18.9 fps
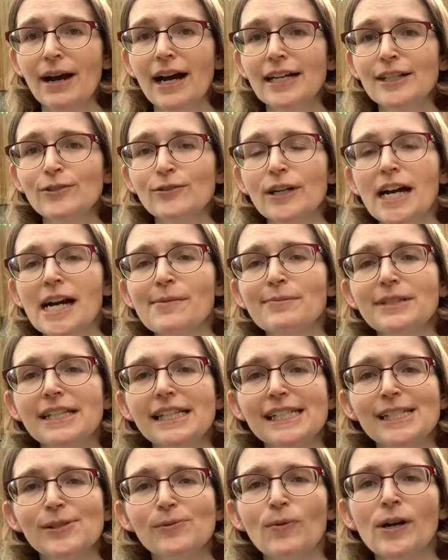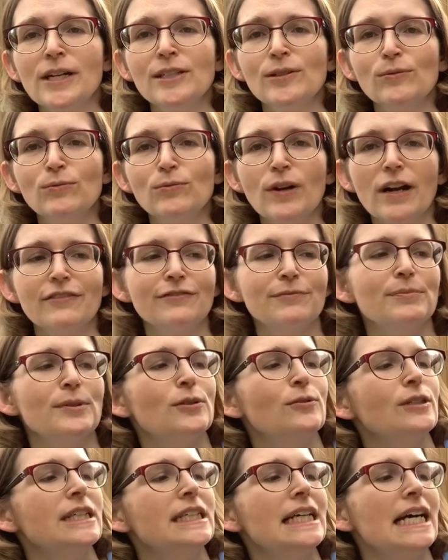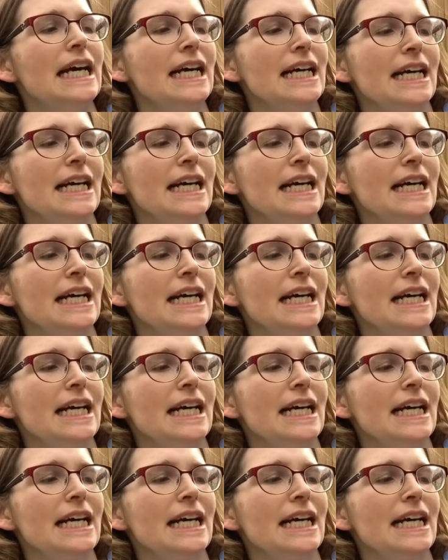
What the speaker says: I grabbed this one, Rough Beauty,